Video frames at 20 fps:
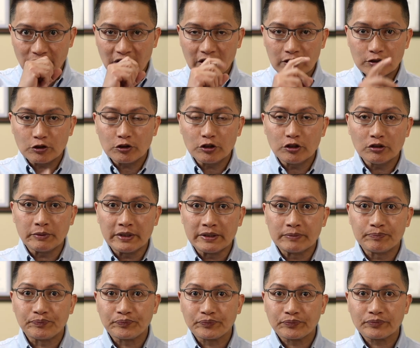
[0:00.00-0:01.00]
Excuse me.
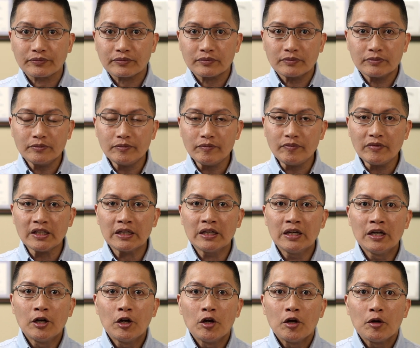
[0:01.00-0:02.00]

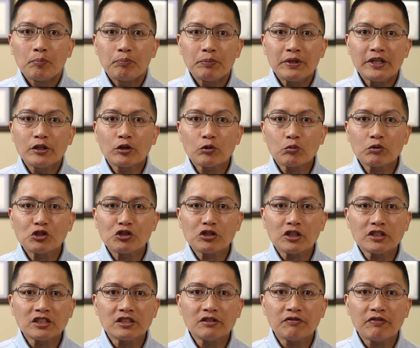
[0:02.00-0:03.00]
Peter would
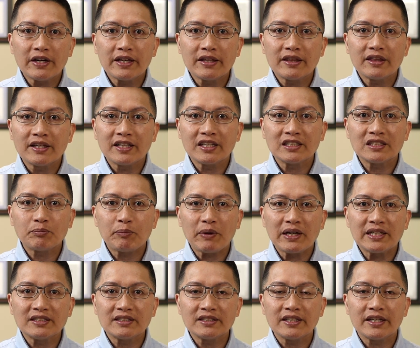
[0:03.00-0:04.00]
justify things
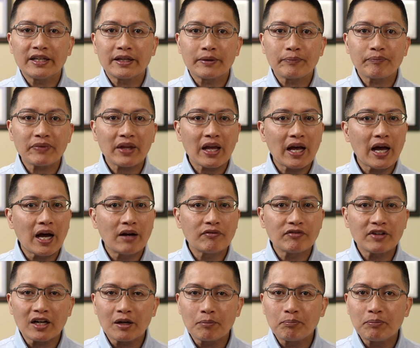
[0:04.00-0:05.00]
by saying, "I've
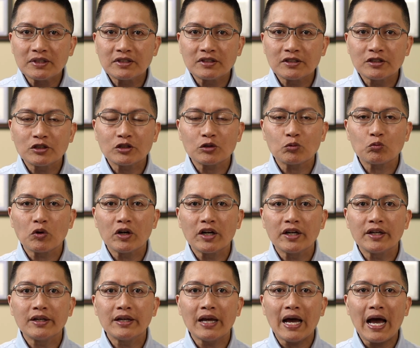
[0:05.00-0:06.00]
got a business to
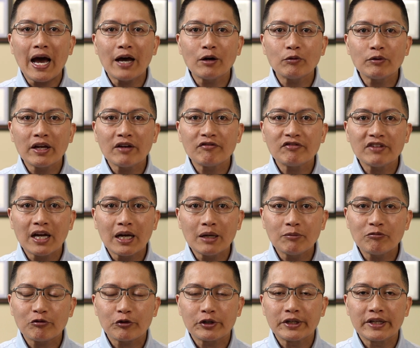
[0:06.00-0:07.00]
run, I don't have
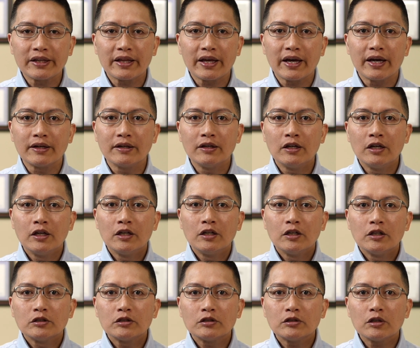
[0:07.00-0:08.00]
time for any of that."
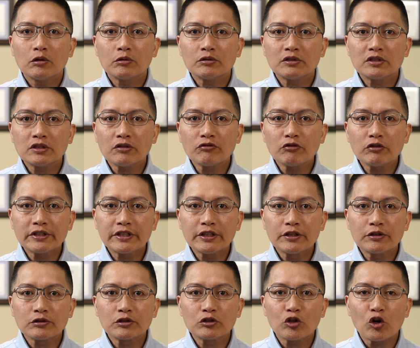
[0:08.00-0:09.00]
So several
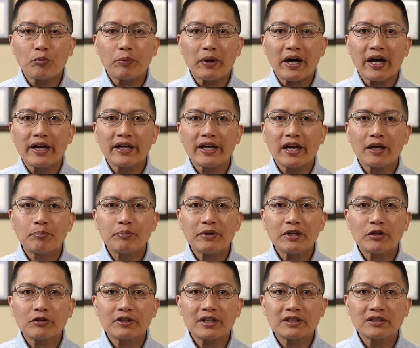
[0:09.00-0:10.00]
years go by, and
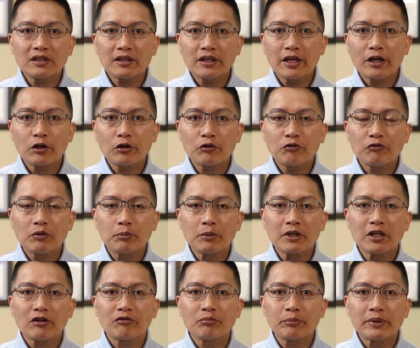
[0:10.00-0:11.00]
Peter gets a letter from a
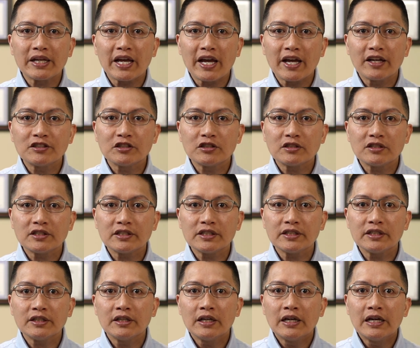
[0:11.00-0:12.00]
government
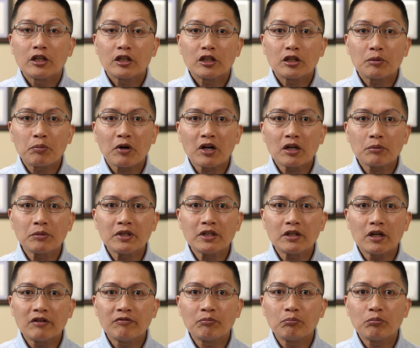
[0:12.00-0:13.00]
agency,
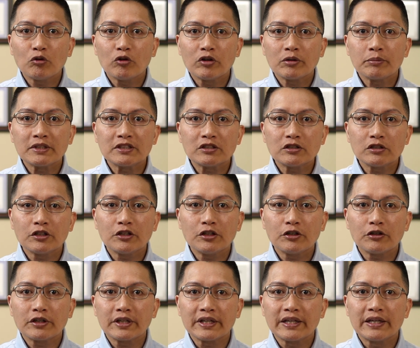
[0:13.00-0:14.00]
Department of Employment
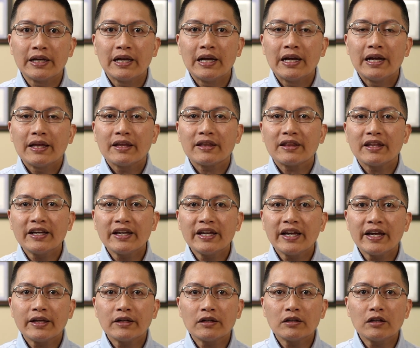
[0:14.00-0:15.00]
Security. They
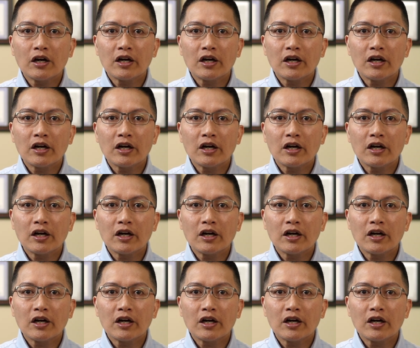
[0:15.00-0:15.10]
handle